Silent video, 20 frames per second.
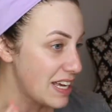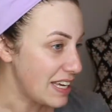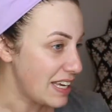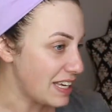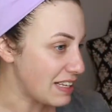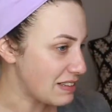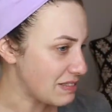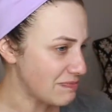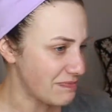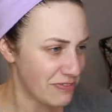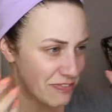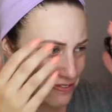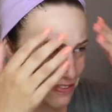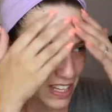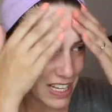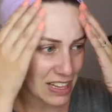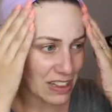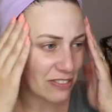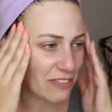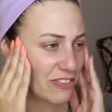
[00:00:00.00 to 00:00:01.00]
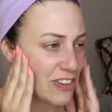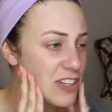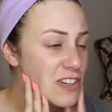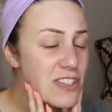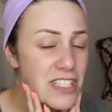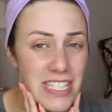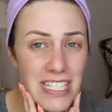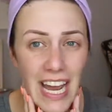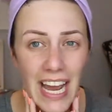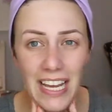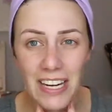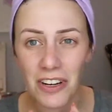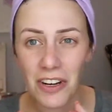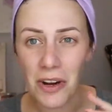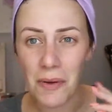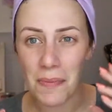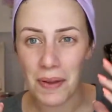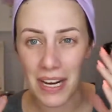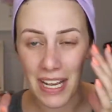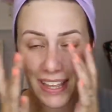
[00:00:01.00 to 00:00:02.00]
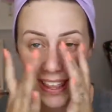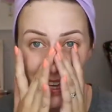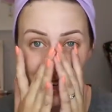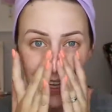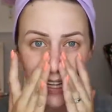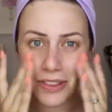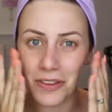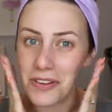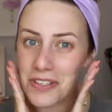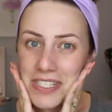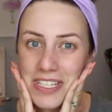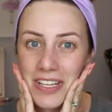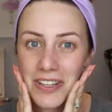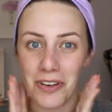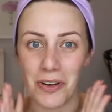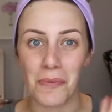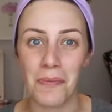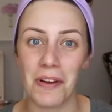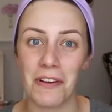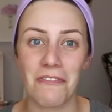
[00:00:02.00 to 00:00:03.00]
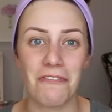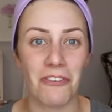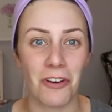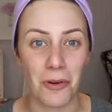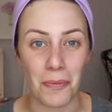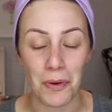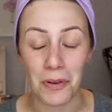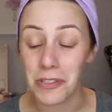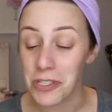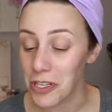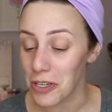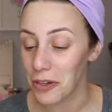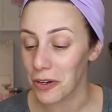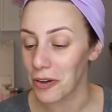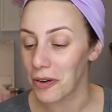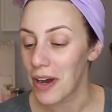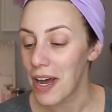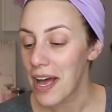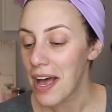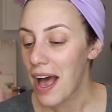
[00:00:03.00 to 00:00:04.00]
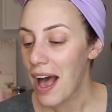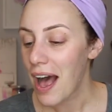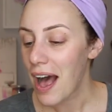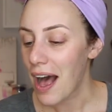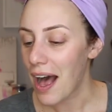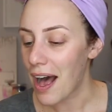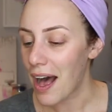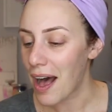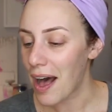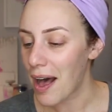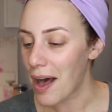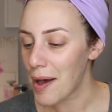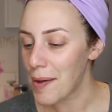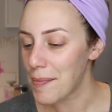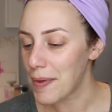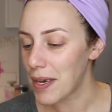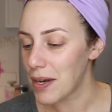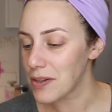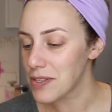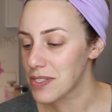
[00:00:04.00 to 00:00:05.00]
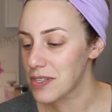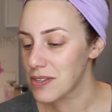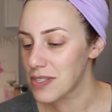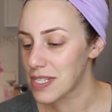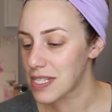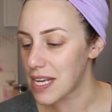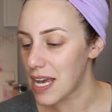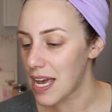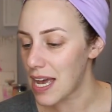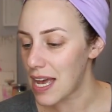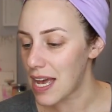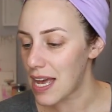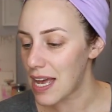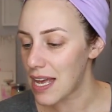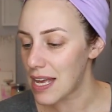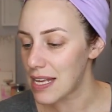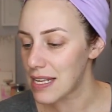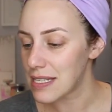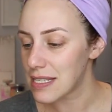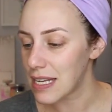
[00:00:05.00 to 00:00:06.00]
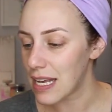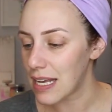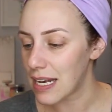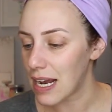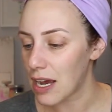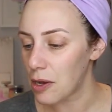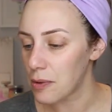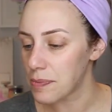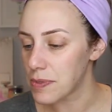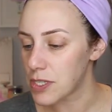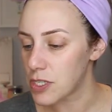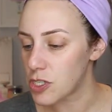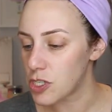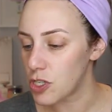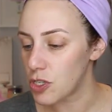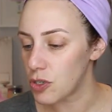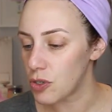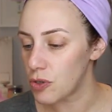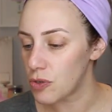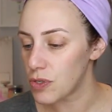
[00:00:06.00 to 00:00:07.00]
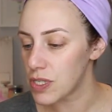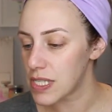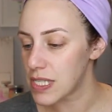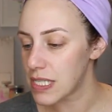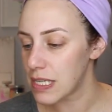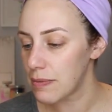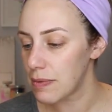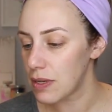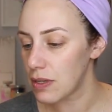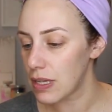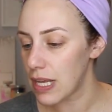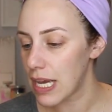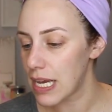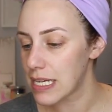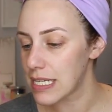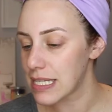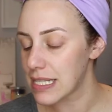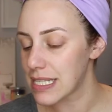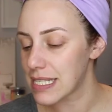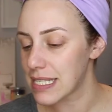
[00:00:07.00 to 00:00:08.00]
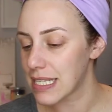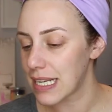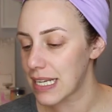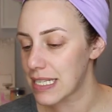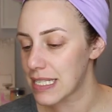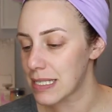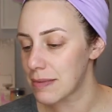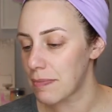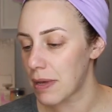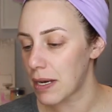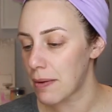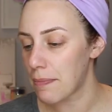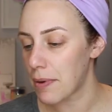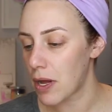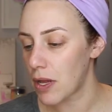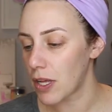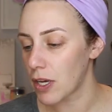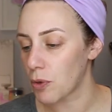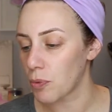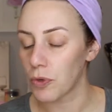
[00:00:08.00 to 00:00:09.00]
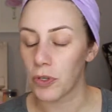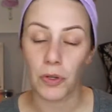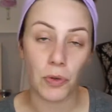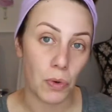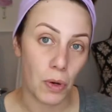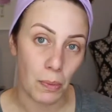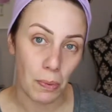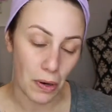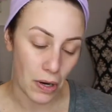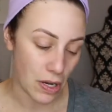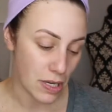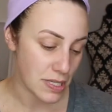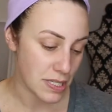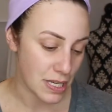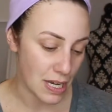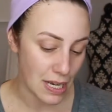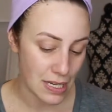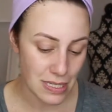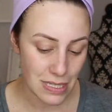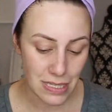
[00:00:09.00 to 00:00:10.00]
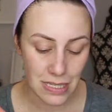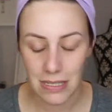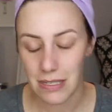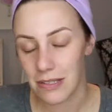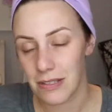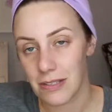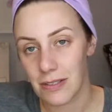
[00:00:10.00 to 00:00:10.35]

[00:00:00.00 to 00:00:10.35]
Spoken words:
It feels tighter, but I think it looks a little bit firmer too. It also says it helps to stimulate the skin's metabolic renewal process.